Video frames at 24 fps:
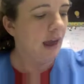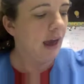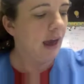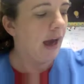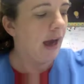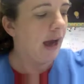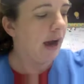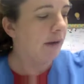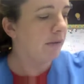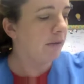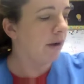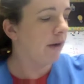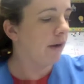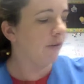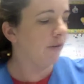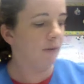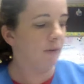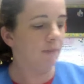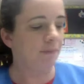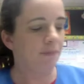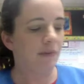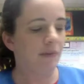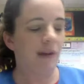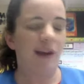
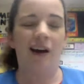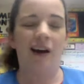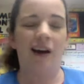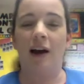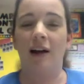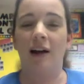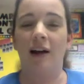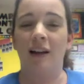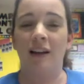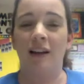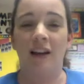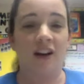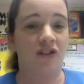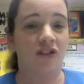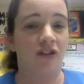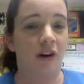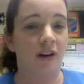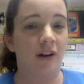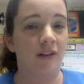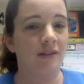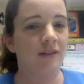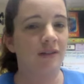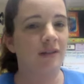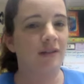However,
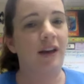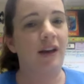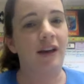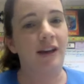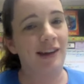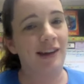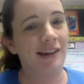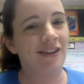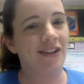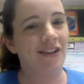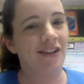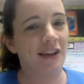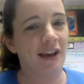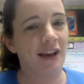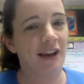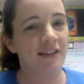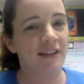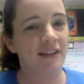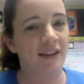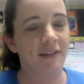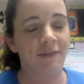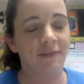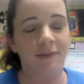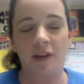electrons, again, they're
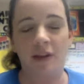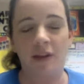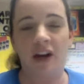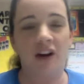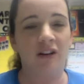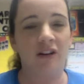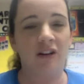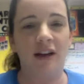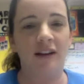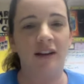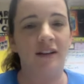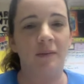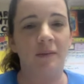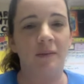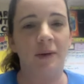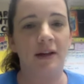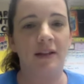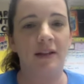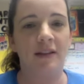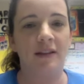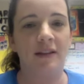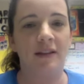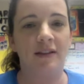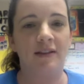lazy. They don't like to be
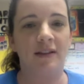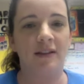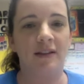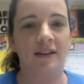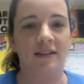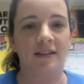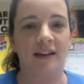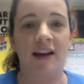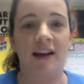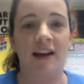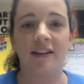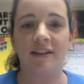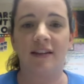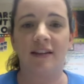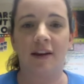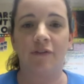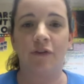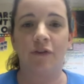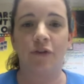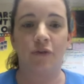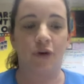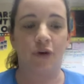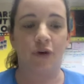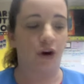in this excited
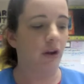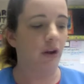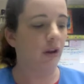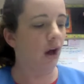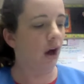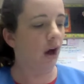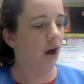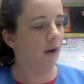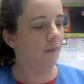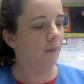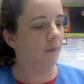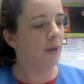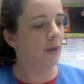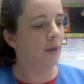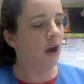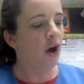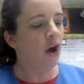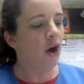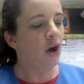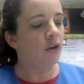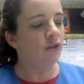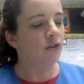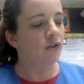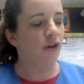state for very long.
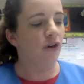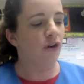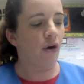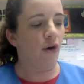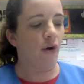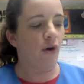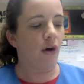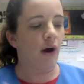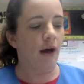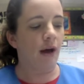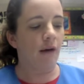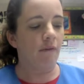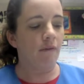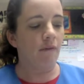So,